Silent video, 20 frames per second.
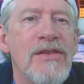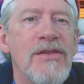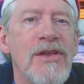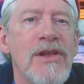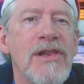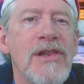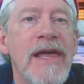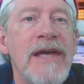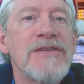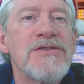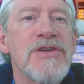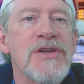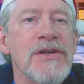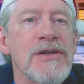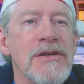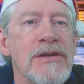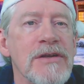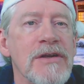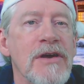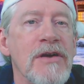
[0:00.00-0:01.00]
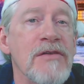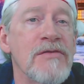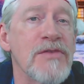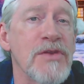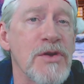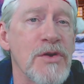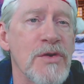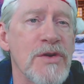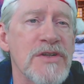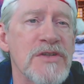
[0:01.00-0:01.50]
The Legend of
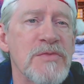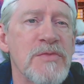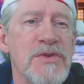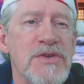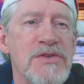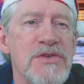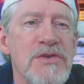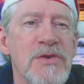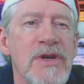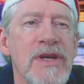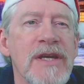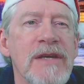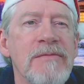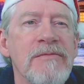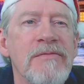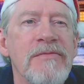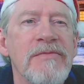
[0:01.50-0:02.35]
the Christmas Tree,